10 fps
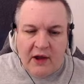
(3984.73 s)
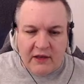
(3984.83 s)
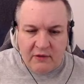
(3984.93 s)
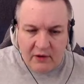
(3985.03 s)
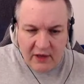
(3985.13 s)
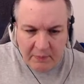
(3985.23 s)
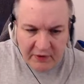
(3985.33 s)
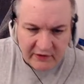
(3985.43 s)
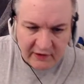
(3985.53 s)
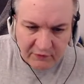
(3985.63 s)
could do a couple
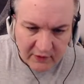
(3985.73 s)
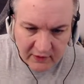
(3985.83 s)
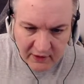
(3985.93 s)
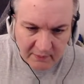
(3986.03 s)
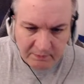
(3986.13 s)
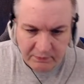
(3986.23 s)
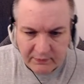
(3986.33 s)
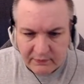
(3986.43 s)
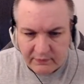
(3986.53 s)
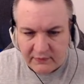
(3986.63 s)
of different
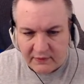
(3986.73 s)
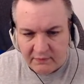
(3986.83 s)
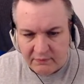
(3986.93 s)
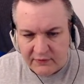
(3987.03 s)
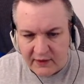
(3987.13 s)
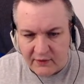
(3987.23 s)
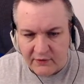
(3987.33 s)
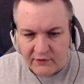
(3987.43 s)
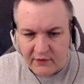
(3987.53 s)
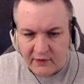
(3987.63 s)

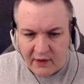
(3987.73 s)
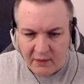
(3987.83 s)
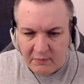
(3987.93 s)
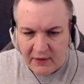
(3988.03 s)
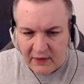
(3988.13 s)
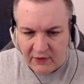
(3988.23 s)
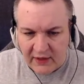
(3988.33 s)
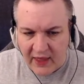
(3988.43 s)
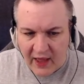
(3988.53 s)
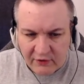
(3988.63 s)
deals in the
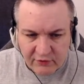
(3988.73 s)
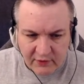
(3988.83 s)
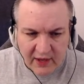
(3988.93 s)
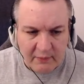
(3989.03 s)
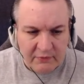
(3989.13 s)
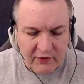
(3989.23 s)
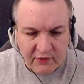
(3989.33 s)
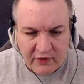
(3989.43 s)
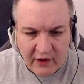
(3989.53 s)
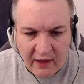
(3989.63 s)
actual game, so
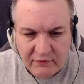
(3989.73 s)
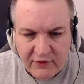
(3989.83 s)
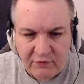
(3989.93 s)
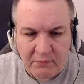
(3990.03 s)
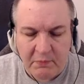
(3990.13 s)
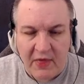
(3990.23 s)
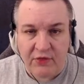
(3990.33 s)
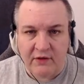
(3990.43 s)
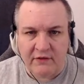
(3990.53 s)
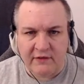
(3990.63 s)
you have different
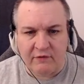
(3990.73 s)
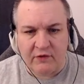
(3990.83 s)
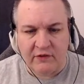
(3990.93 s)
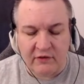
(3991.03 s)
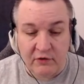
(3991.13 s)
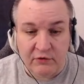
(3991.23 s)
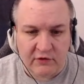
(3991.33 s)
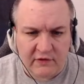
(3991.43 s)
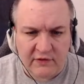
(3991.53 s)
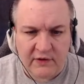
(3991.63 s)
methods, different
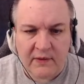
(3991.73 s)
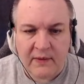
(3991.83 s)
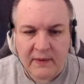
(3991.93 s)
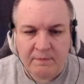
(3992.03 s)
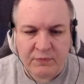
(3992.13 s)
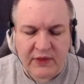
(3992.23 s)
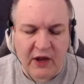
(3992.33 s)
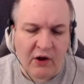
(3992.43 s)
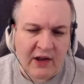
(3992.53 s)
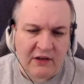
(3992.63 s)
solutions. They
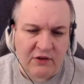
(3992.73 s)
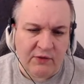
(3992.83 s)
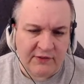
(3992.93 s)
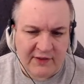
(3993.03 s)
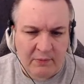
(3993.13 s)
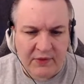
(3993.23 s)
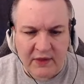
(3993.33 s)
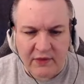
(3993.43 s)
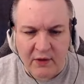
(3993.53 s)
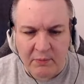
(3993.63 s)
all kind of do the same thing,
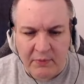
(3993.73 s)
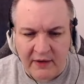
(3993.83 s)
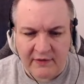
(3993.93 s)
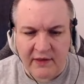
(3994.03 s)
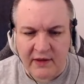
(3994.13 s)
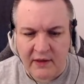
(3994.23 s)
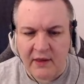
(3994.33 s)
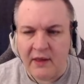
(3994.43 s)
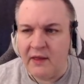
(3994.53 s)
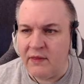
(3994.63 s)
though. Basically,
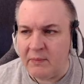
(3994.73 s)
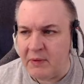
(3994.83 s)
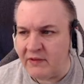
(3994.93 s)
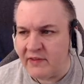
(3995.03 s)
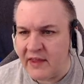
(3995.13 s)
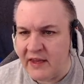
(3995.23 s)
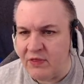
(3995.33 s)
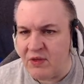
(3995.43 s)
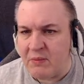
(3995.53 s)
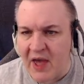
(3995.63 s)
they basically get
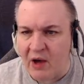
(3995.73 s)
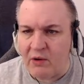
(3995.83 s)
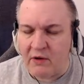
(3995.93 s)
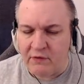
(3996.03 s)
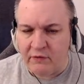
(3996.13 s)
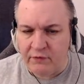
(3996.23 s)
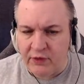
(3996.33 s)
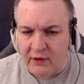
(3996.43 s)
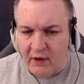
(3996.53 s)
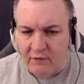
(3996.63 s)
them out of
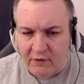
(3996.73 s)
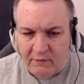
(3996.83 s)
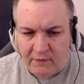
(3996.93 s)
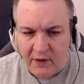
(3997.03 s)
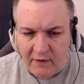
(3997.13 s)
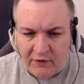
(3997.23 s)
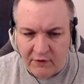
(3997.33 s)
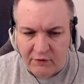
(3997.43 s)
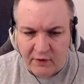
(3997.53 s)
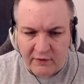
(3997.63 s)
the
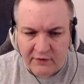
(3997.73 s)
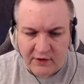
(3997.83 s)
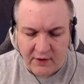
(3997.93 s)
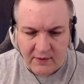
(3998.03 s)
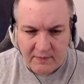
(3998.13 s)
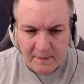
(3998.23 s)
forest there.